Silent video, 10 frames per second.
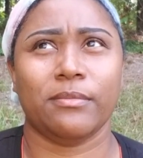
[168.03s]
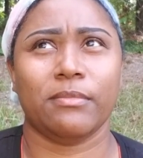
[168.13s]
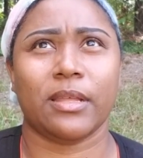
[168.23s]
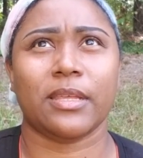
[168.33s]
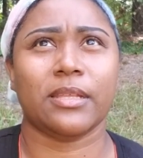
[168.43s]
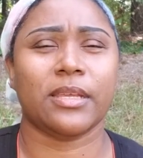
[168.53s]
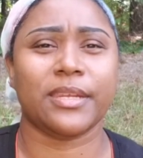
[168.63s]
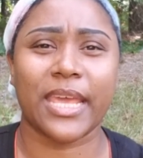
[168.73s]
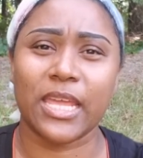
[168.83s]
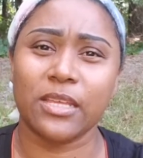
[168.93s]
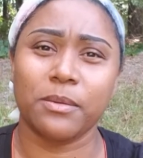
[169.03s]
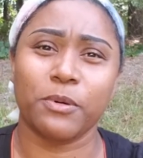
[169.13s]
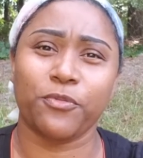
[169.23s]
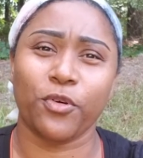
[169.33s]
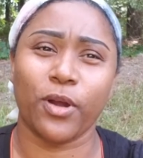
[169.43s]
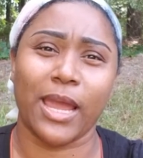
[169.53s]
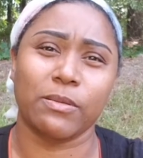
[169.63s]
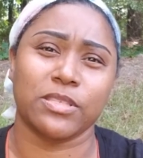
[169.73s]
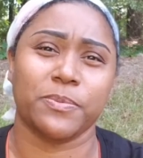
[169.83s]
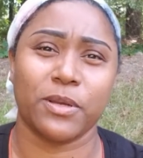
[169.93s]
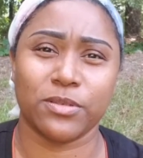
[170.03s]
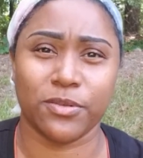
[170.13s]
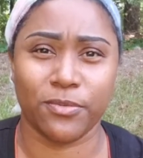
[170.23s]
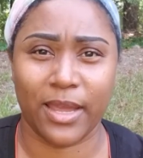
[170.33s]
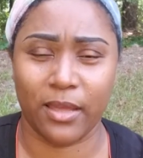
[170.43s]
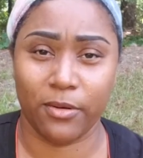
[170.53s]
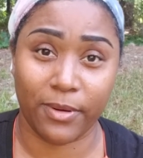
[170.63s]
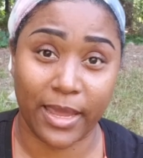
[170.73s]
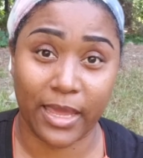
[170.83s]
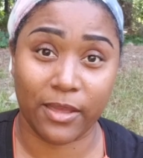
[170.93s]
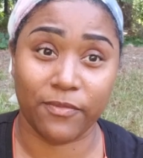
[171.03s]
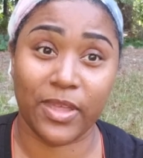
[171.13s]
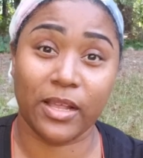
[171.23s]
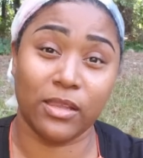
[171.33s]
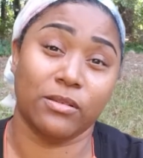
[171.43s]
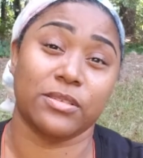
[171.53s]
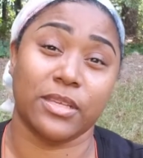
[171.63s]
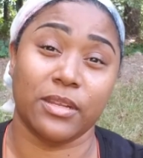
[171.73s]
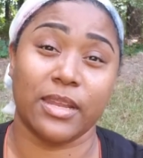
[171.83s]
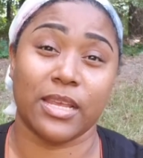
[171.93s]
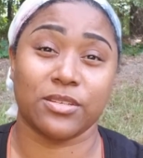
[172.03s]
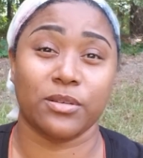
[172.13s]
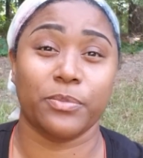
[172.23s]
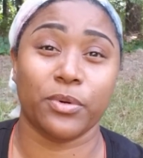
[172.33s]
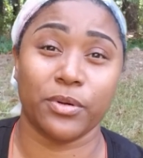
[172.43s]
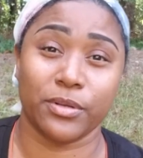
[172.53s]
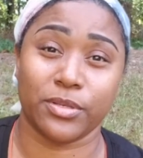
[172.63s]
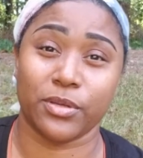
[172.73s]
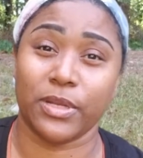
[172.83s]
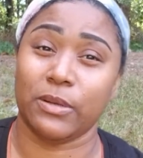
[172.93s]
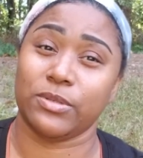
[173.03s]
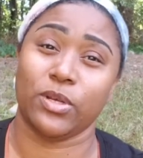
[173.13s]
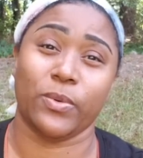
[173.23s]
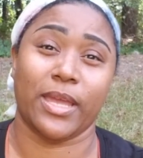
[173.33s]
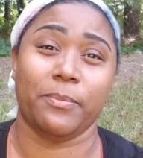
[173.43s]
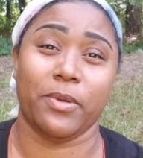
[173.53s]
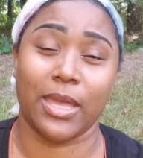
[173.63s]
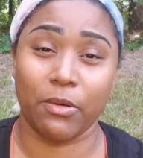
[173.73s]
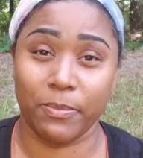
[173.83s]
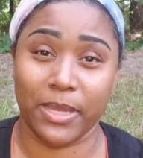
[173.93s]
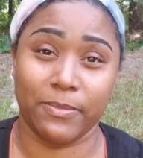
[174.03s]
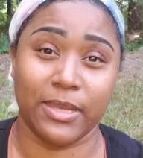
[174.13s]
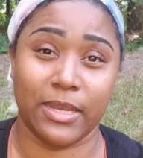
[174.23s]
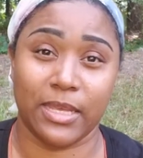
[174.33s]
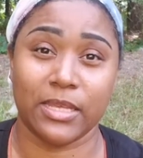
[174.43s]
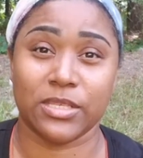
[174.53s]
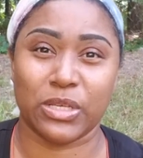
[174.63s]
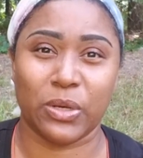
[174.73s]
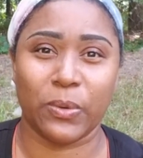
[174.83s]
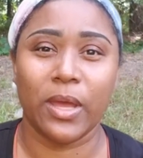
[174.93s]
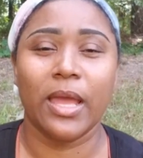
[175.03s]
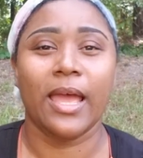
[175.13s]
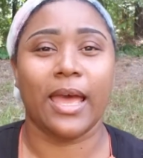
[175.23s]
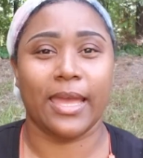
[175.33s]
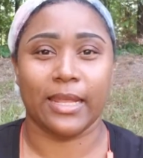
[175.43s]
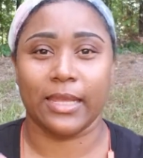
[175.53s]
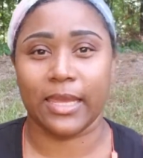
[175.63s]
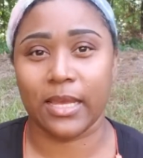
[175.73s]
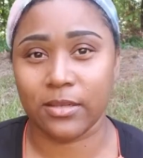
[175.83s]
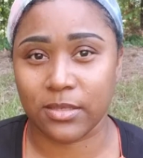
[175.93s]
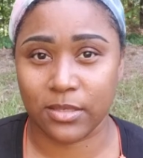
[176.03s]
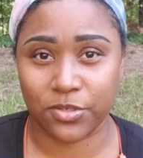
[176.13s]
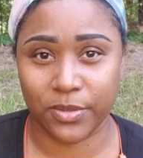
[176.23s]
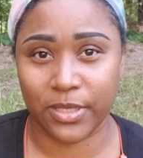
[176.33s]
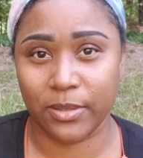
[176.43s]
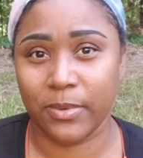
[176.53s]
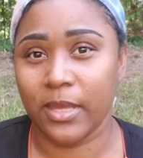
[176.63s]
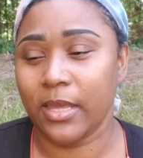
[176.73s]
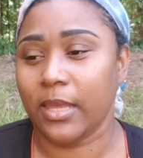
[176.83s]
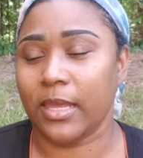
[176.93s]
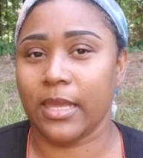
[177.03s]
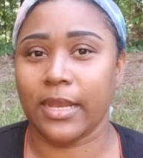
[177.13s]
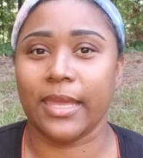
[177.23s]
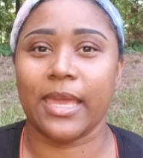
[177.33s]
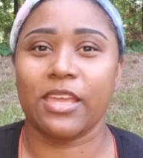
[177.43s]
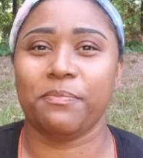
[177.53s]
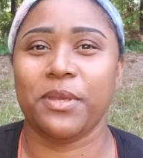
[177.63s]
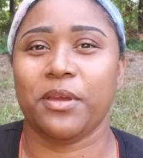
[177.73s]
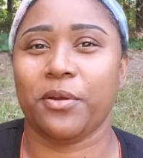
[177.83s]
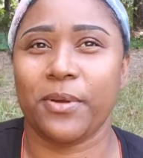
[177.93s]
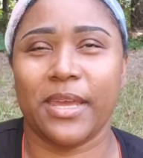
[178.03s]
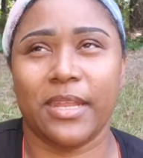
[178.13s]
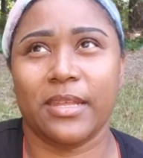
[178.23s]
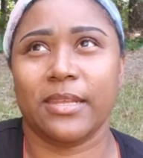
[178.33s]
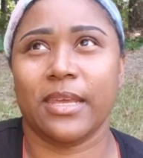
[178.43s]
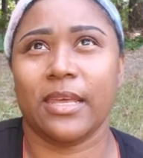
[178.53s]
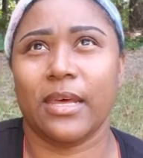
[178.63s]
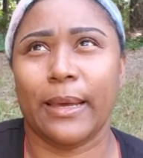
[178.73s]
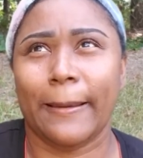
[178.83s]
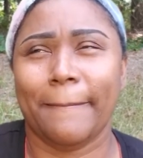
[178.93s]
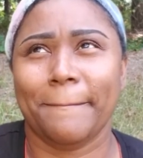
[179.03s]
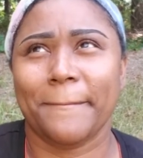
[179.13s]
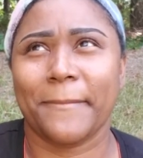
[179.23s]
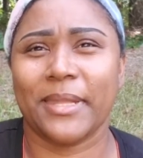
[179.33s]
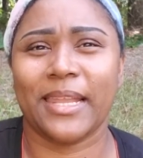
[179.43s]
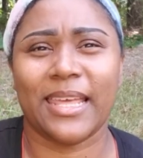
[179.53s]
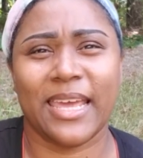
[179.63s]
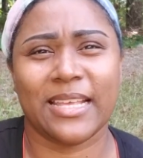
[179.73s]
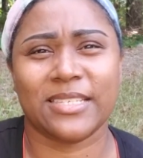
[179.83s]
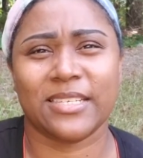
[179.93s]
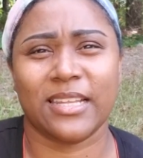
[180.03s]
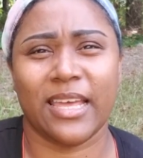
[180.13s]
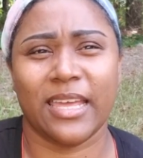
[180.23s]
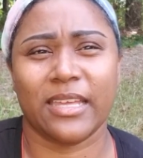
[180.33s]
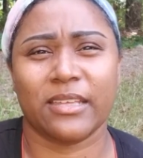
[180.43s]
I think the day before I was supposed to arrive, they closed the international border, so there was no way I would be able to get in. So I had to cancel the trip, and they gave me a credit that lasts until